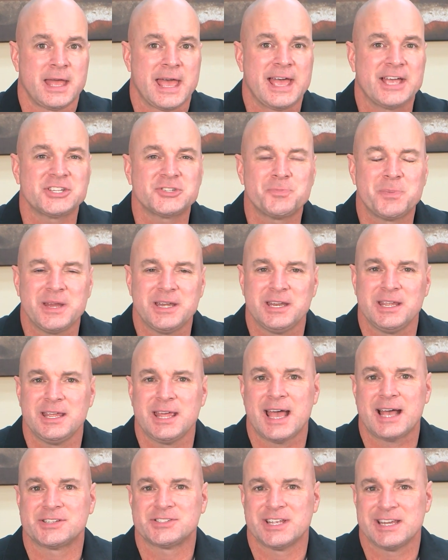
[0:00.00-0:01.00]
SPD
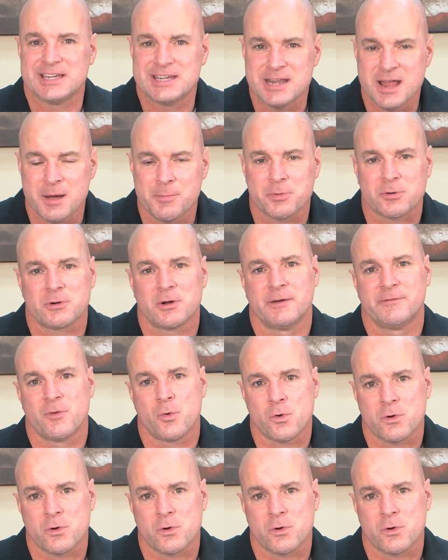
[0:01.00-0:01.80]
has a number of